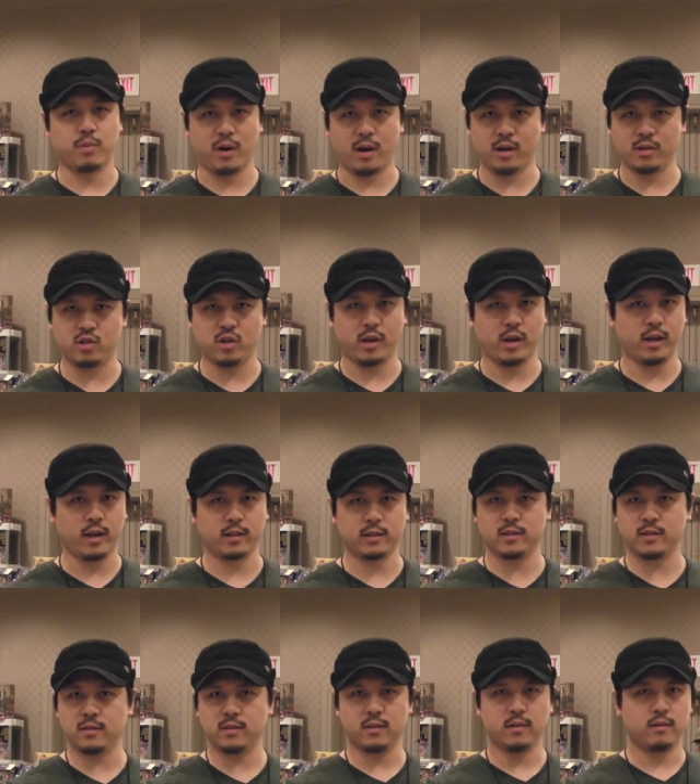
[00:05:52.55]

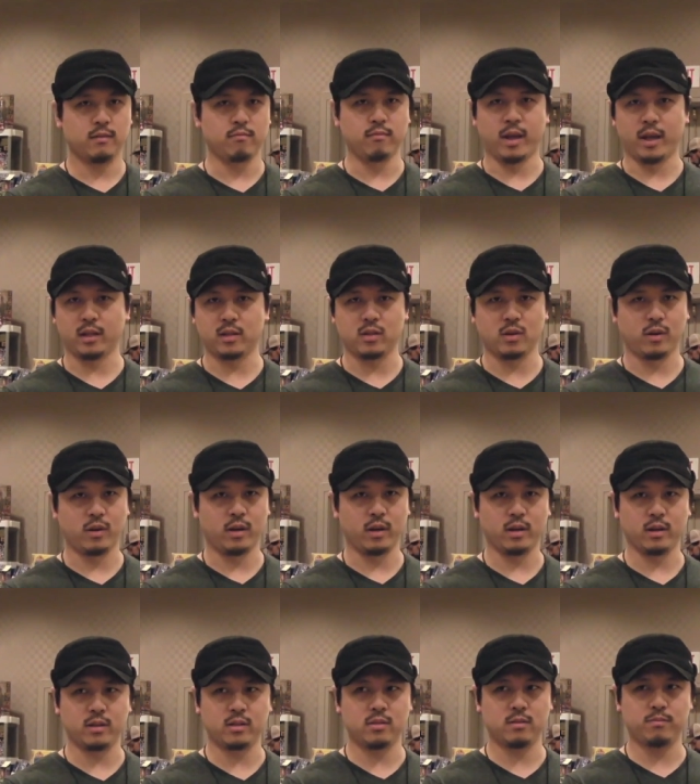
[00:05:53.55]
projects, Make
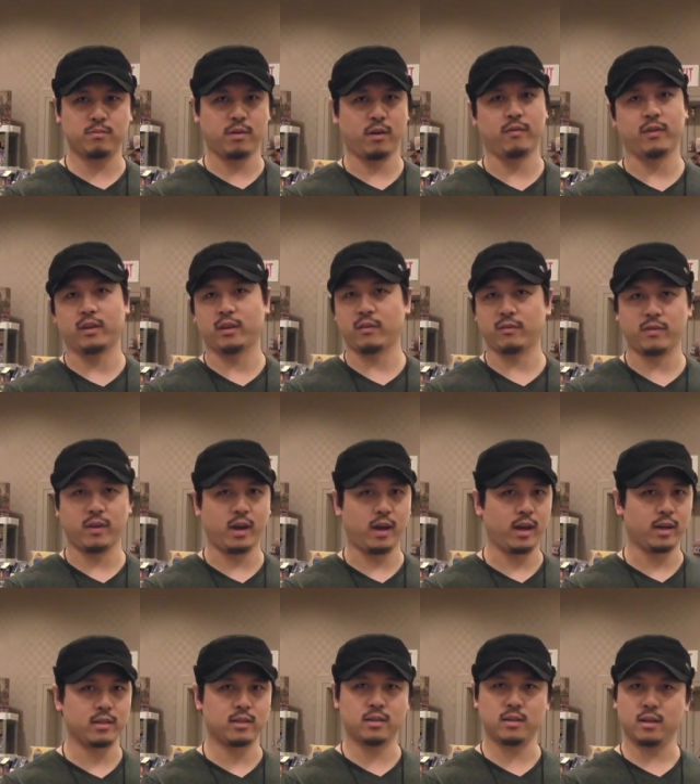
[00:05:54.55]
Toys, Perfect
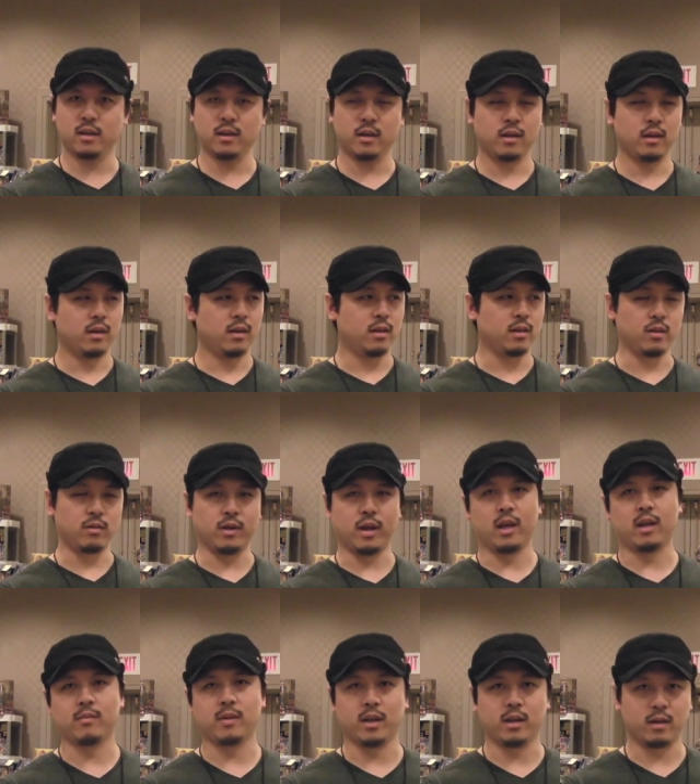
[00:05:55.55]
Effects, you
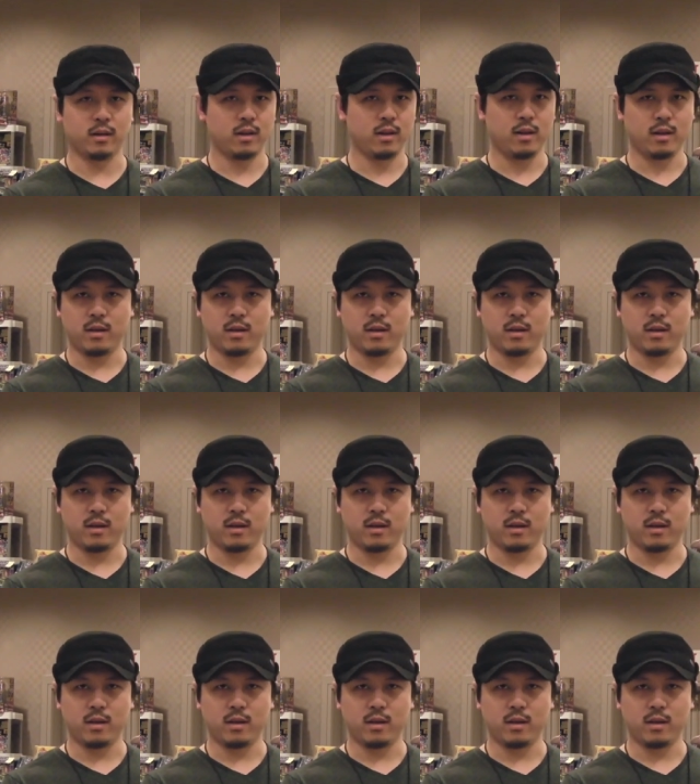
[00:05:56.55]
name it.